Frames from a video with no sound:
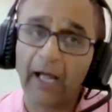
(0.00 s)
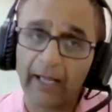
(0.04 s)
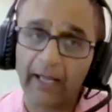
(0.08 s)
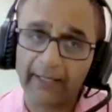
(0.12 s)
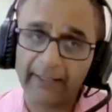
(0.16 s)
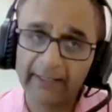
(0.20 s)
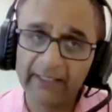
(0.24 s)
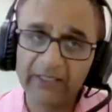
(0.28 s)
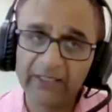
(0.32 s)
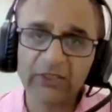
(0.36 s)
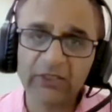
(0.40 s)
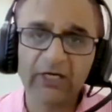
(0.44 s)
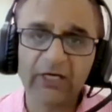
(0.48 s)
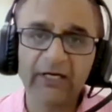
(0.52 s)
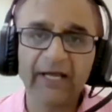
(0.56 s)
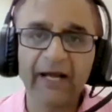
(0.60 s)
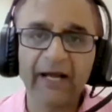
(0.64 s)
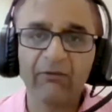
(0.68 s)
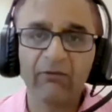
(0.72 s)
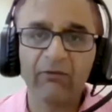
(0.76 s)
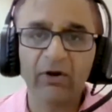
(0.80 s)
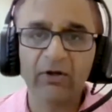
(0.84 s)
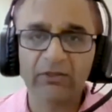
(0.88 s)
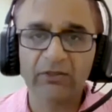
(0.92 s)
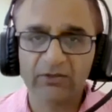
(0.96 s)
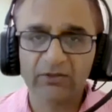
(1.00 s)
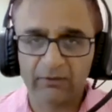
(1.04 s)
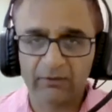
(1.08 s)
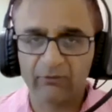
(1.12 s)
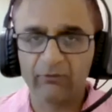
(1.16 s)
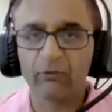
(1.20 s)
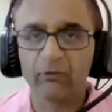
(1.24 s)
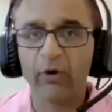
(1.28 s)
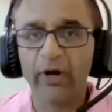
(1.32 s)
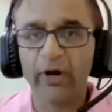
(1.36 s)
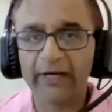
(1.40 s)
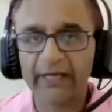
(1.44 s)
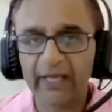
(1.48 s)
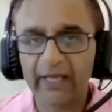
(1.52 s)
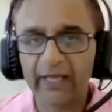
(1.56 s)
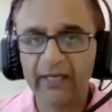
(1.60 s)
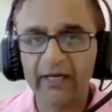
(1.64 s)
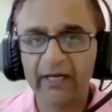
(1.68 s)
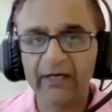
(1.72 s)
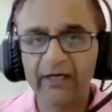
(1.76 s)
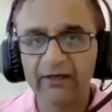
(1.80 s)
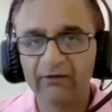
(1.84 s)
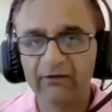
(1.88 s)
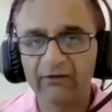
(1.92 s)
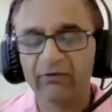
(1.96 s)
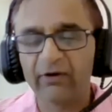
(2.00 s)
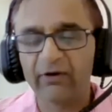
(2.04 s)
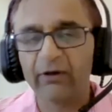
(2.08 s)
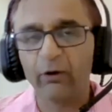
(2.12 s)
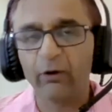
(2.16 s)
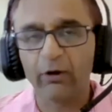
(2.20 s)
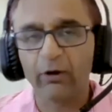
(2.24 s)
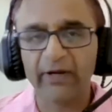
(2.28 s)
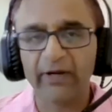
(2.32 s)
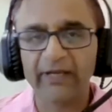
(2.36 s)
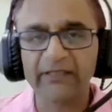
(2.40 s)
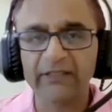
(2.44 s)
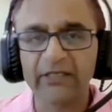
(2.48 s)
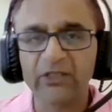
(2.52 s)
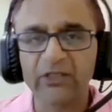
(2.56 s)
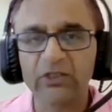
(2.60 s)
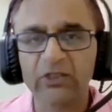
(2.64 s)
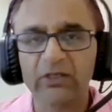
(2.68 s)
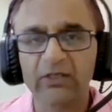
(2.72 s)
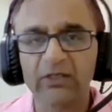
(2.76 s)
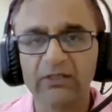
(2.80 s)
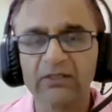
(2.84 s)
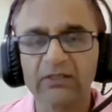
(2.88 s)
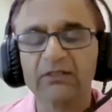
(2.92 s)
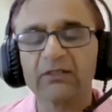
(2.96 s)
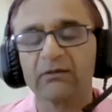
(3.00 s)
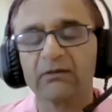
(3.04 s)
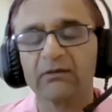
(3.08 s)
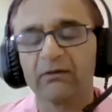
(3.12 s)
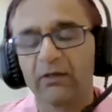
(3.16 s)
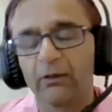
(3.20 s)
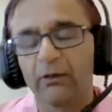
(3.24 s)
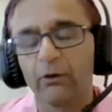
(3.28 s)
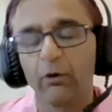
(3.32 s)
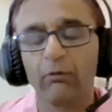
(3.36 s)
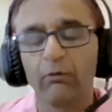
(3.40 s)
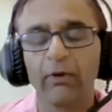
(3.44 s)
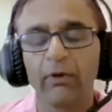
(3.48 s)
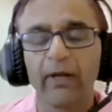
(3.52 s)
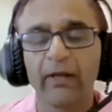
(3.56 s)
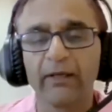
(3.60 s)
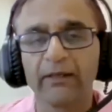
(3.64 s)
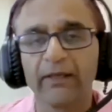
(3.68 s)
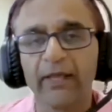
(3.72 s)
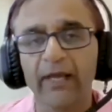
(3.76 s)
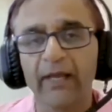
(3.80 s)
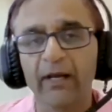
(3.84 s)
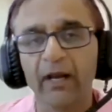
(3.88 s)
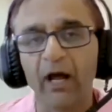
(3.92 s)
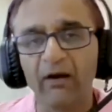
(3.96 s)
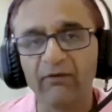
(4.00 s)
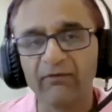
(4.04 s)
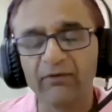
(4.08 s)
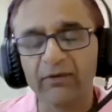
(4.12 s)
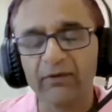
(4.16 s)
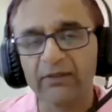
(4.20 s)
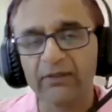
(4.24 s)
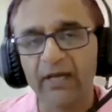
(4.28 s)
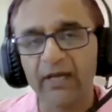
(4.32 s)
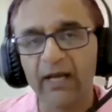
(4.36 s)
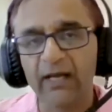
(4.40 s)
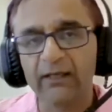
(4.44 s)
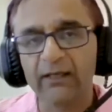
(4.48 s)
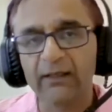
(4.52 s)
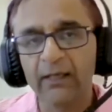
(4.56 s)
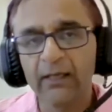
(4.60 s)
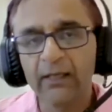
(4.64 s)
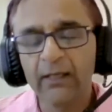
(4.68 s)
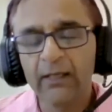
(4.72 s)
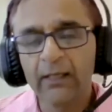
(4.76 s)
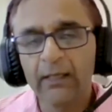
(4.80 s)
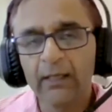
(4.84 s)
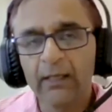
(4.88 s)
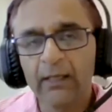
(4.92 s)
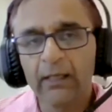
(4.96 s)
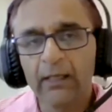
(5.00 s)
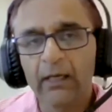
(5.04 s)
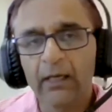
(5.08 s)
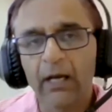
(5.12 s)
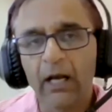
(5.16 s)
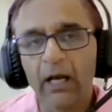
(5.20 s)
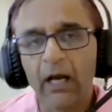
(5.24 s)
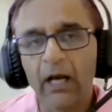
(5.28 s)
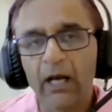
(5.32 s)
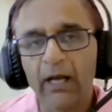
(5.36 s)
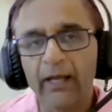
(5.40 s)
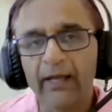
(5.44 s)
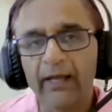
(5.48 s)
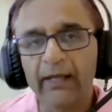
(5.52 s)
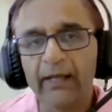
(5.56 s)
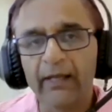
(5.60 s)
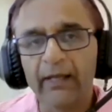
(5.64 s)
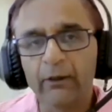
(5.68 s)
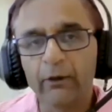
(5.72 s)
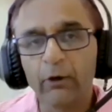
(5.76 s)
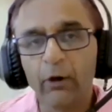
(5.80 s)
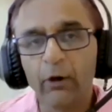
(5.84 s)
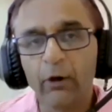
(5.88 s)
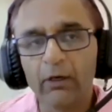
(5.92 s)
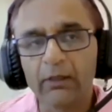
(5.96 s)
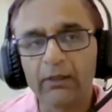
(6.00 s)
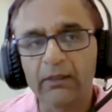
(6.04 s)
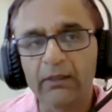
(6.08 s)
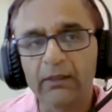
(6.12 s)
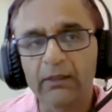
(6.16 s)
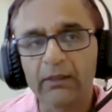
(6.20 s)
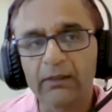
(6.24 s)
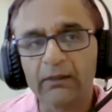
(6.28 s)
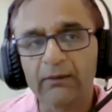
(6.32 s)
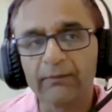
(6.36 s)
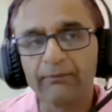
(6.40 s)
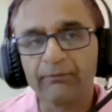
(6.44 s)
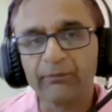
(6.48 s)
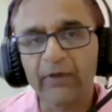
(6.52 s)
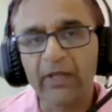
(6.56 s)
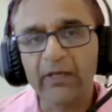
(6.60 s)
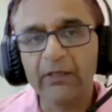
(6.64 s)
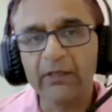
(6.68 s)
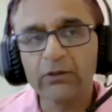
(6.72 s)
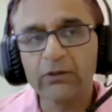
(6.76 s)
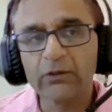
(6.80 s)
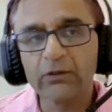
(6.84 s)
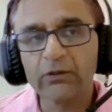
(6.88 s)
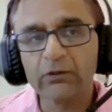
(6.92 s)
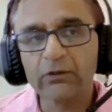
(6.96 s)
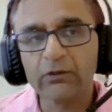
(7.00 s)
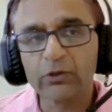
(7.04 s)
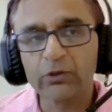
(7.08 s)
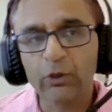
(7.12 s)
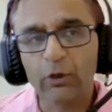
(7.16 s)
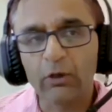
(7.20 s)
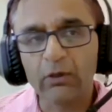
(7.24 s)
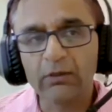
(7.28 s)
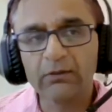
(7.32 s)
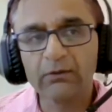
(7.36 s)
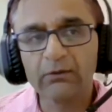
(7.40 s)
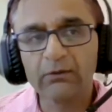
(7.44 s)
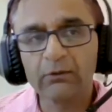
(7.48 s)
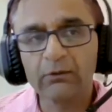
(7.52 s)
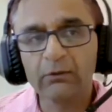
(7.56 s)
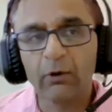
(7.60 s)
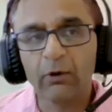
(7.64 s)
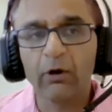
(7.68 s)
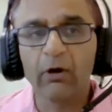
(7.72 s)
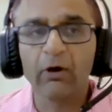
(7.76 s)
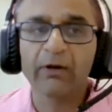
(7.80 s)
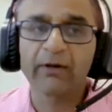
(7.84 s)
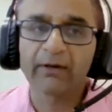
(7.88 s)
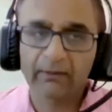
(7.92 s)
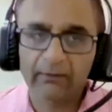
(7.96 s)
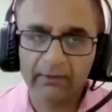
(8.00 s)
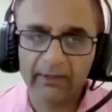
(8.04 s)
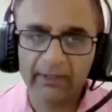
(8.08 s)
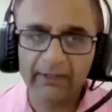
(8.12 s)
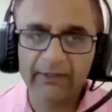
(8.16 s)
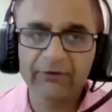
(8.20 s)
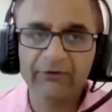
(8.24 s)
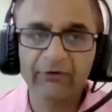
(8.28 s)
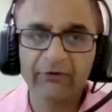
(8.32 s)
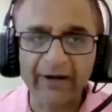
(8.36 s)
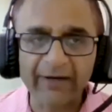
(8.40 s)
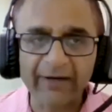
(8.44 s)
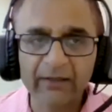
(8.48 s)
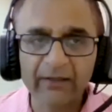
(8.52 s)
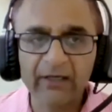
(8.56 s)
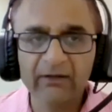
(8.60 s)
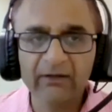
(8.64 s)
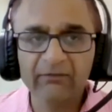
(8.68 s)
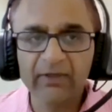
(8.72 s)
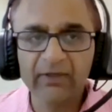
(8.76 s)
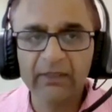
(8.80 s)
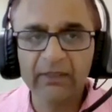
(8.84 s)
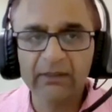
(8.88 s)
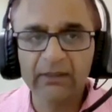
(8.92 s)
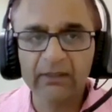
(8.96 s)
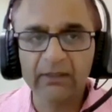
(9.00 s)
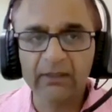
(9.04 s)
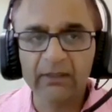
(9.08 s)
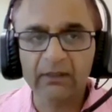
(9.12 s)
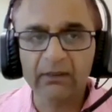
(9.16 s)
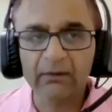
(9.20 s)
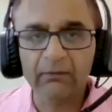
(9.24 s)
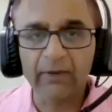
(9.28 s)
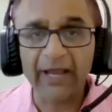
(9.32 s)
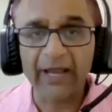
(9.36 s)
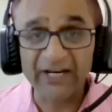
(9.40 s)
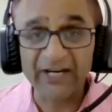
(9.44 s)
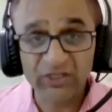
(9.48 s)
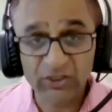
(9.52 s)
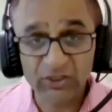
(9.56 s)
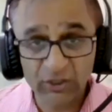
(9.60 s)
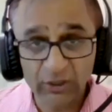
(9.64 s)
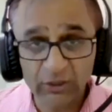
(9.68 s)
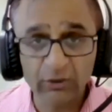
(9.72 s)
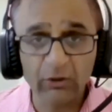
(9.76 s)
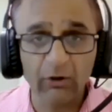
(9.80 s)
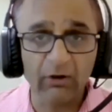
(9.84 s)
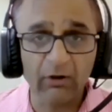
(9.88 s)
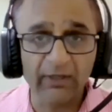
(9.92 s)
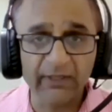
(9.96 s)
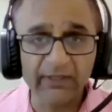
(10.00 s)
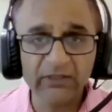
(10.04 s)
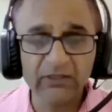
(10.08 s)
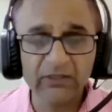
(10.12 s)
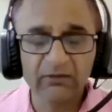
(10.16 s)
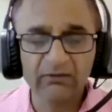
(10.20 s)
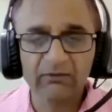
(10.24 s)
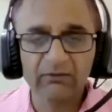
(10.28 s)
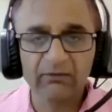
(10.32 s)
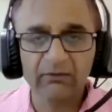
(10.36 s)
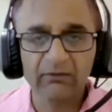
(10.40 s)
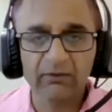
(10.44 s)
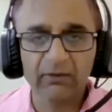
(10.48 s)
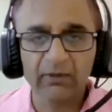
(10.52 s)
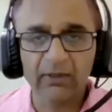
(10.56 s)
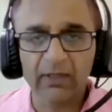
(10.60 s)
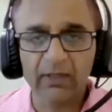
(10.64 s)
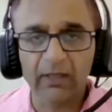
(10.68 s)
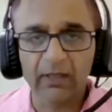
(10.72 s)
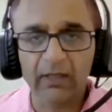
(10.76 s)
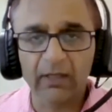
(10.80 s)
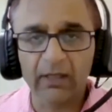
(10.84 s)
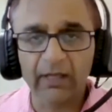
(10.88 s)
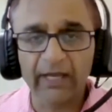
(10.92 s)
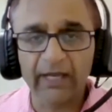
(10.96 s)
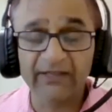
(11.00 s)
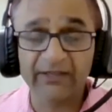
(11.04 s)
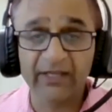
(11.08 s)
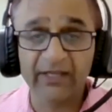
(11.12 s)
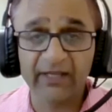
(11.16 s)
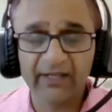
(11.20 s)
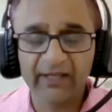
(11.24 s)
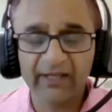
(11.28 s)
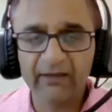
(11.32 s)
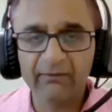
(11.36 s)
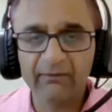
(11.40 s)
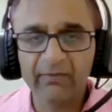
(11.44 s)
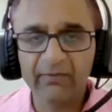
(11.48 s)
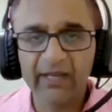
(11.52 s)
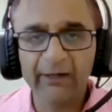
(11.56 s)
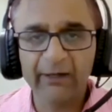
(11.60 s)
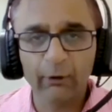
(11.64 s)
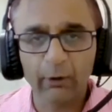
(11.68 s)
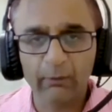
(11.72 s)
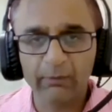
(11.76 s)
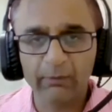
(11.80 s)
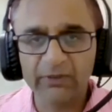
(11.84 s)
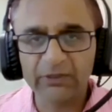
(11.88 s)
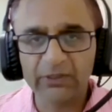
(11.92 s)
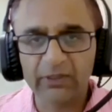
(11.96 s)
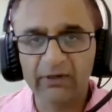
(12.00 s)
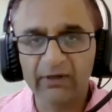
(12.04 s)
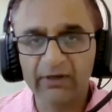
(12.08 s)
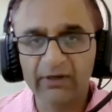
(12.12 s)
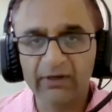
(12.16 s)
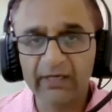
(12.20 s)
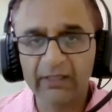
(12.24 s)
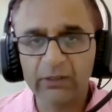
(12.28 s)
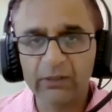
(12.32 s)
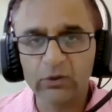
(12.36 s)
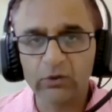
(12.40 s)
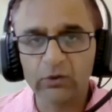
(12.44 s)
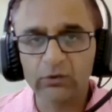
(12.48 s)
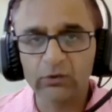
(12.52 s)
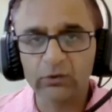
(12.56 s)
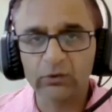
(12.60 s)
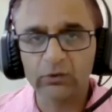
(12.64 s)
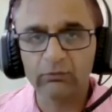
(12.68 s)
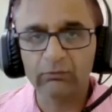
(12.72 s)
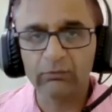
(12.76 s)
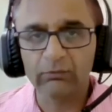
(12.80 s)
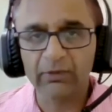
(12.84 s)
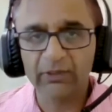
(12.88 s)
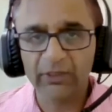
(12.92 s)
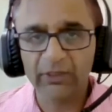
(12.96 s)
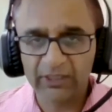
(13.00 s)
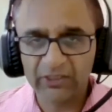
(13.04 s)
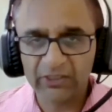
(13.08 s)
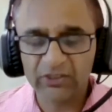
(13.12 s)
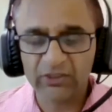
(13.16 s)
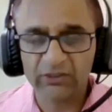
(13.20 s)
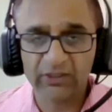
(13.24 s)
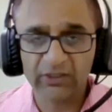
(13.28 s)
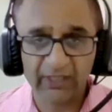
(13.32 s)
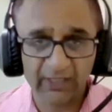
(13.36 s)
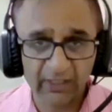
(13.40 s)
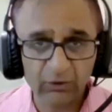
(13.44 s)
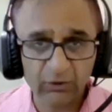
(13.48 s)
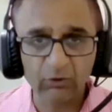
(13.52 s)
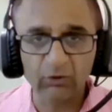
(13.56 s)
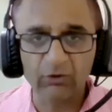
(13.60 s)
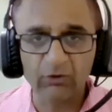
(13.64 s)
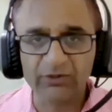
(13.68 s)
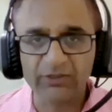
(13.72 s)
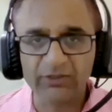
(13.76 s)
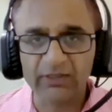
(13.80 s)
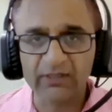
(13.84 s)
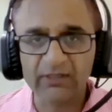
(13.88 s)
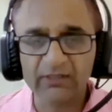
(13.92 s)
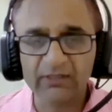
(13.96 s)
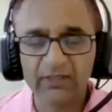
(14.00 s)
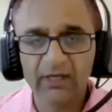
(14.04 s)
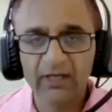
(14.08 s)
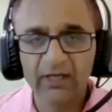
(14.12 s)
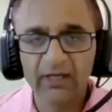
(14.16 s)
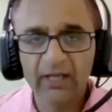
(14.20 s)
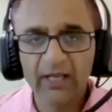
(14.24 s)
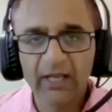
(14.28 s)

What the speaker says: initially I was working in different organizations, and then after that, I got in to talk to or interacted with Ashton College, and they gave me an opportunity to teach their courses,